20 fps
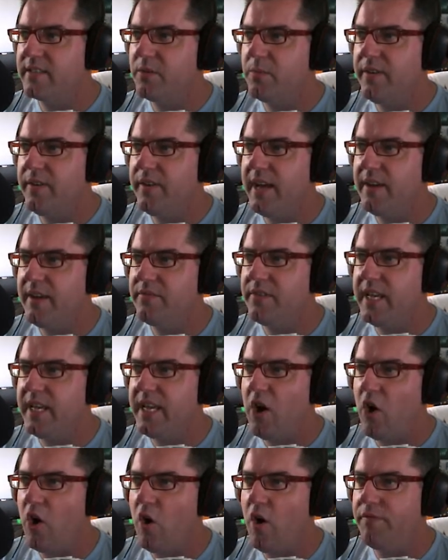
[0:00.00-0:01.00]
So we have
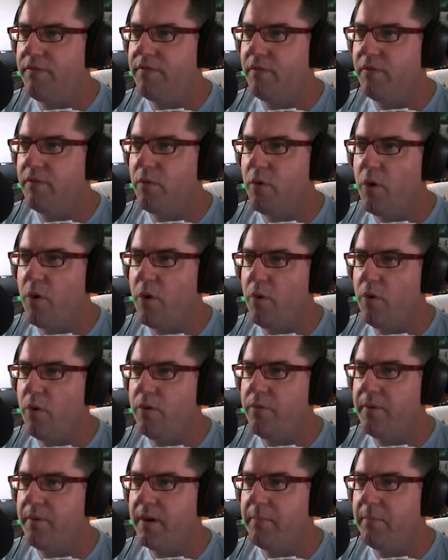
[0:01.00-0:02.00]
the
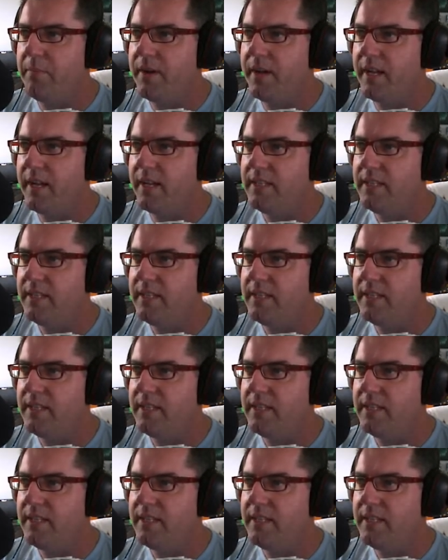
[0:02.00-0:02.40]
off-road bumper.